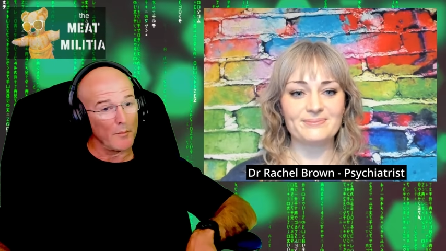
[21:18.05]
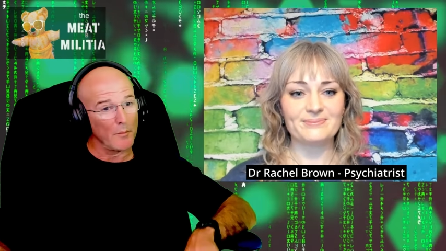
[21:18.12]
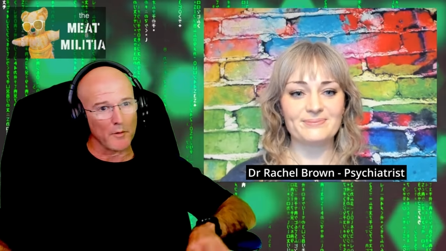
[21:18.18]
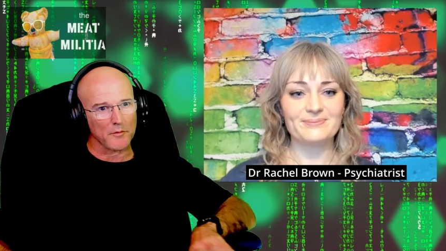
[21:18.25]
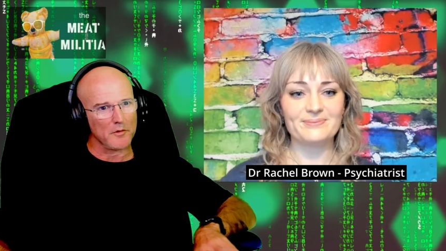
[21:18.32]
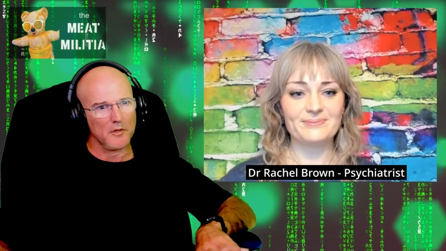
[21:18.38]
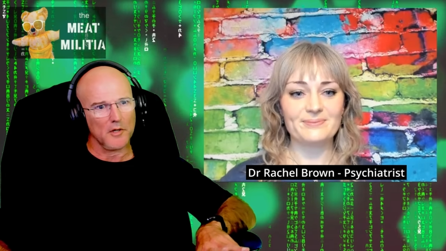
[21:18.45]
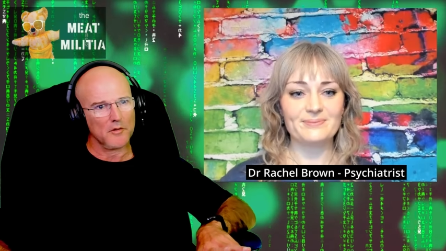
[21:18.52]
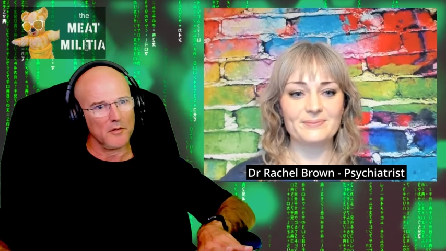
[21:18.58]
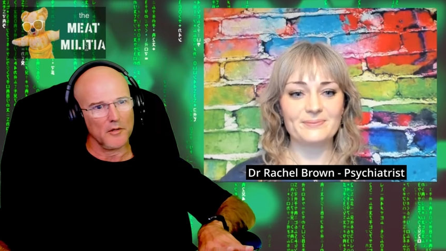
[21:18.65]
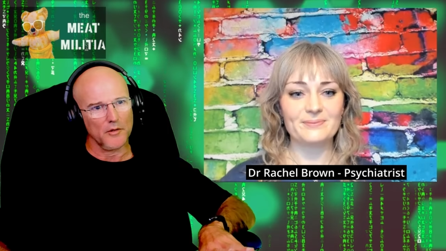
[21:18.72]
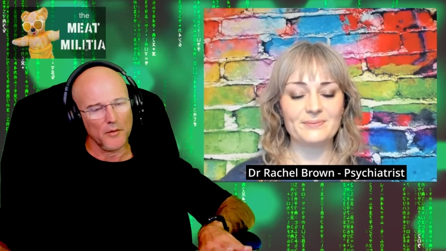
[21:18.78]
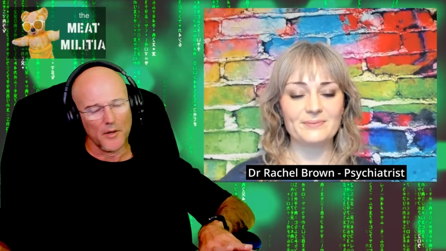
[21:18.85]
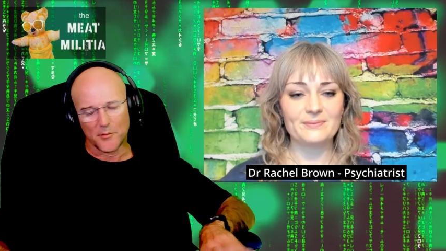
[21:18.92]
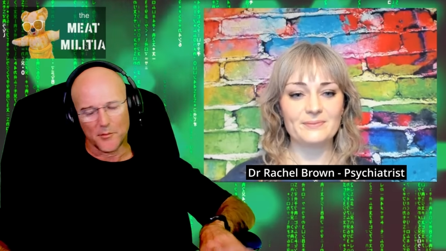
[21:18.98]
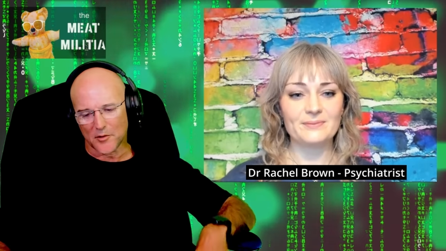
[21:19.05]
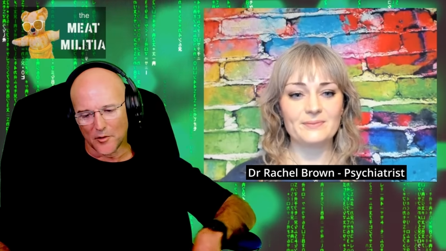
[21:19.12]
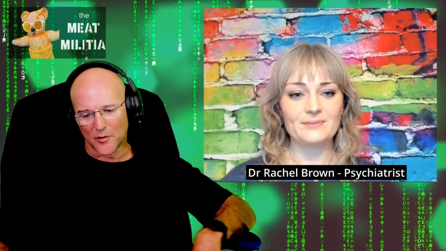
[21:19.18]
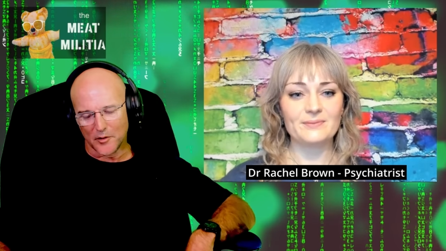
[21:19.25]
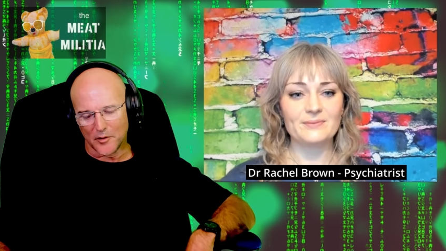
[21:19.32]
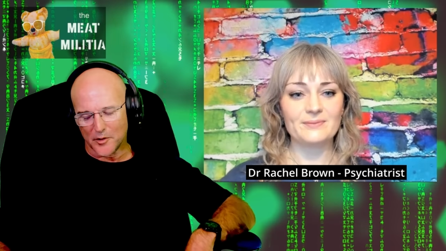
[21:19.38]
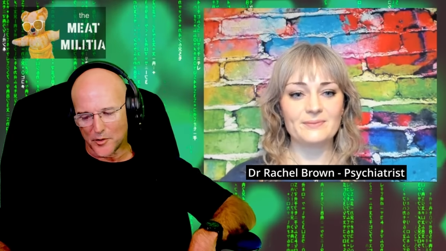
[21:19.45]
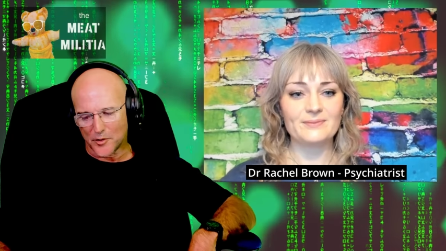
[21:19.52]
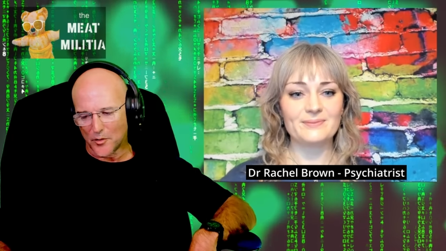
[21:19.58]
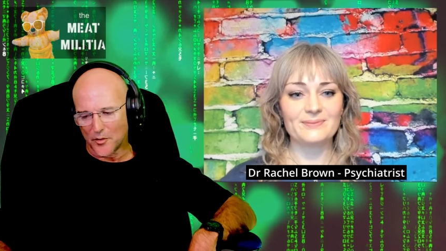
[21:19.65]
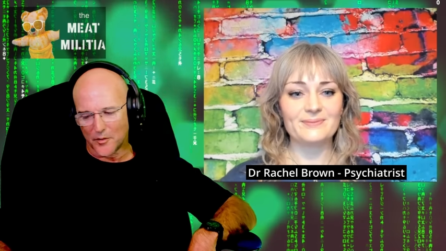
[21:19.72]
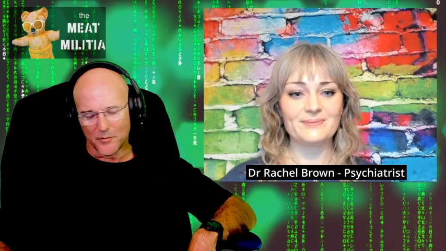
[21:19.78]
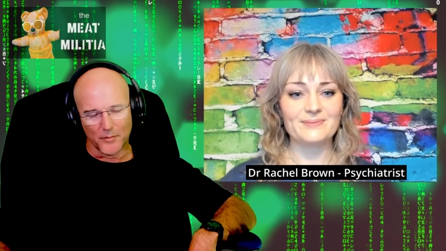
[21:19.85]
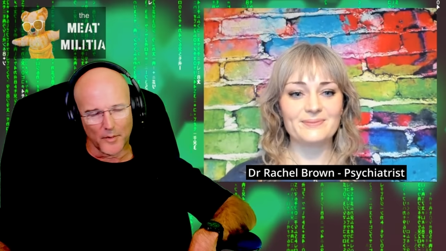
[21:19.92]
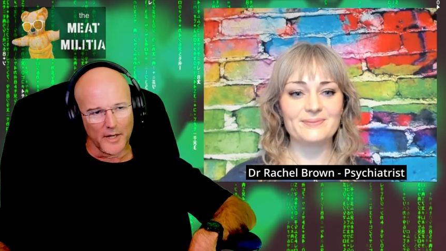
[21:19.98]
Speaker 1: I'm not suggesting you absolutely
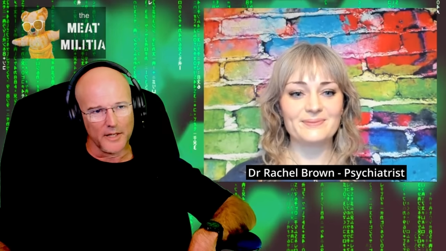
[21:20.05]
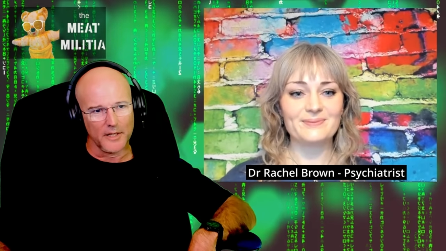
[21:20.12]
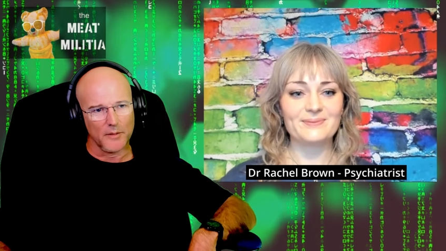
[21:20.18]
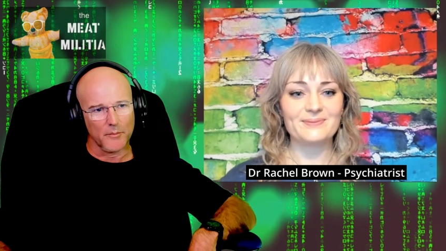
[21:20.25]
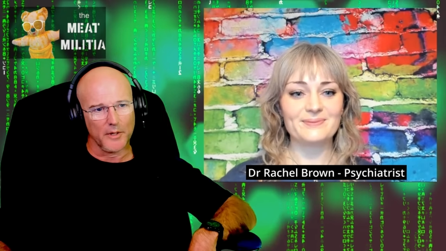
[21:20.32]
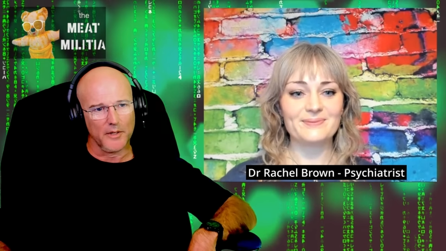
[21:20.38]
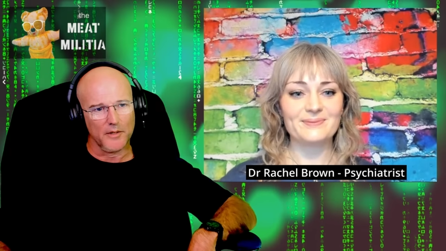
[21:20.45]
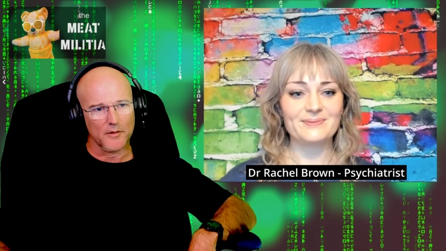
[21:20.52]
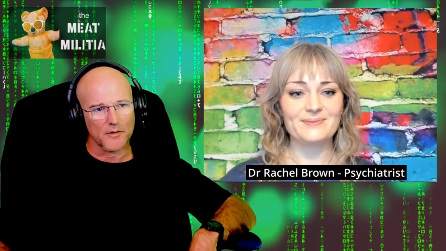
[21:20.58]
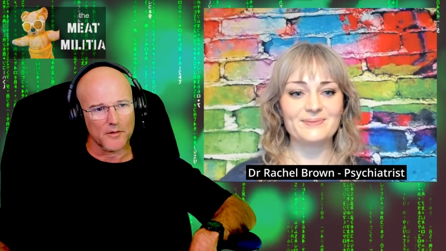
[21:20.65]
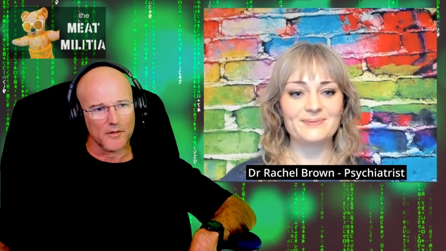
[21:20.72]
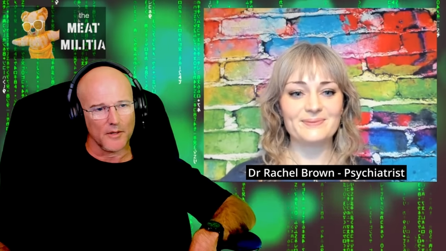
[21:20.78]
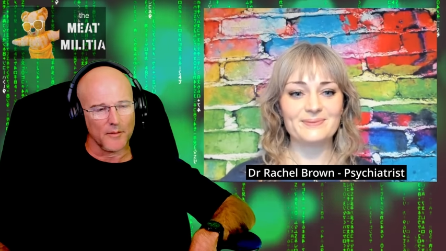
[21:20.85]
should by any means.